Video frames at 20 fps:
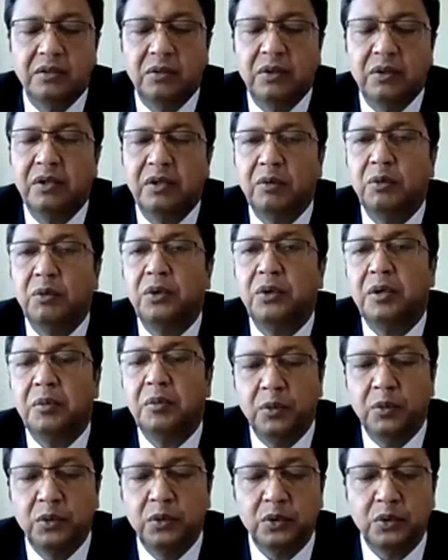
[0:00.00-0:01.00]
including
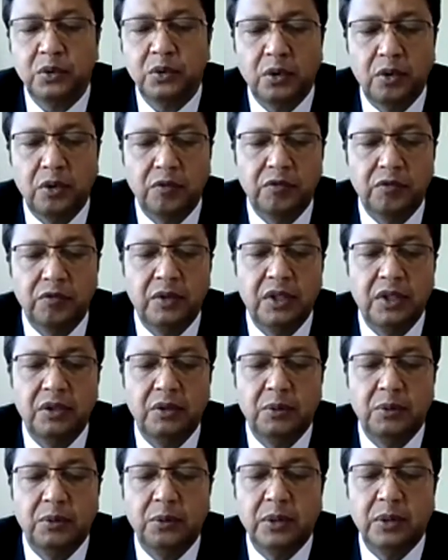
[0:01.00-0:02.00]
most of the
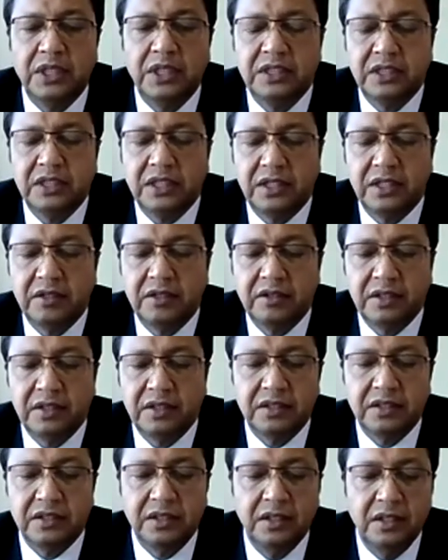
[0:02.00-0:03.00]
OIC
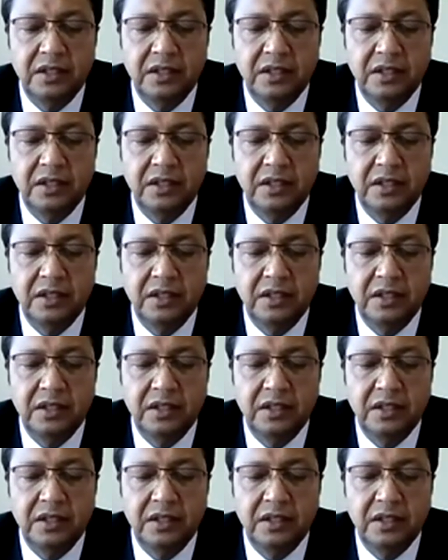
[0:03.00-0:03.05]
countries.